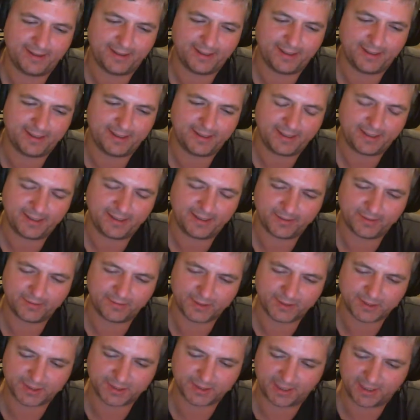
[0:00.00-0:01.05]
yet a dog,
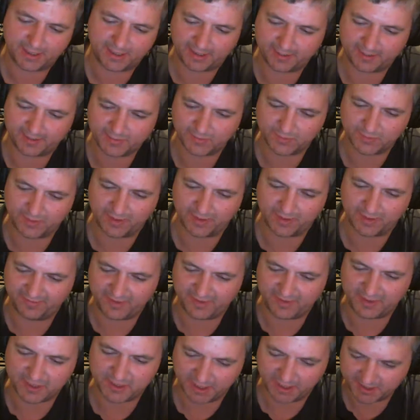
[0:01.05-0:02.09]
which a lot of times will have
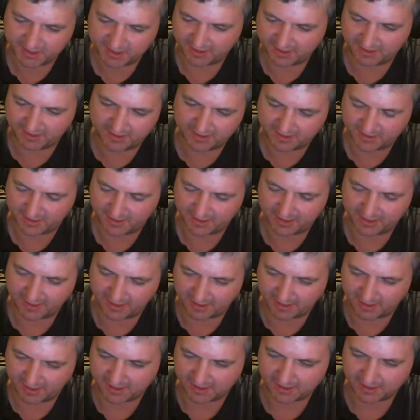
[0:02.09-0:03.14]
ingested said
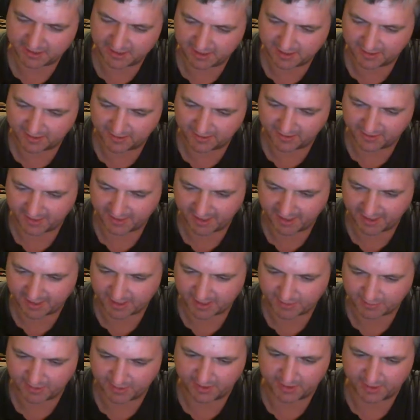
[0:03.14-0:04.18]
things that are on the
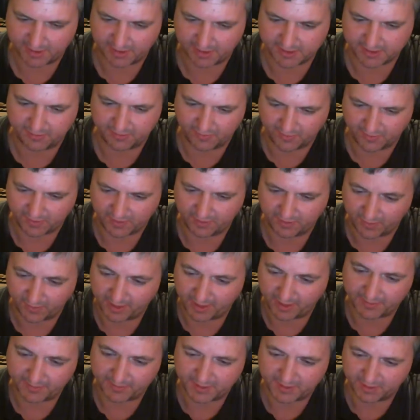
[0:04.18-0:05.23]
cat's paws, and will come right
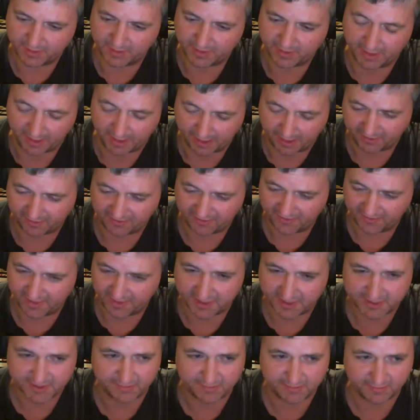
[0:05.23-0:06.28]
up to you and lick your
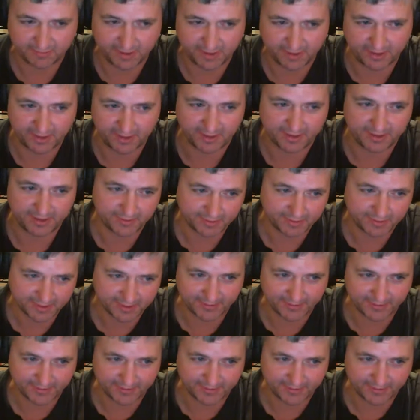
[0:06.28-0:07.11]
face and breathe on you. So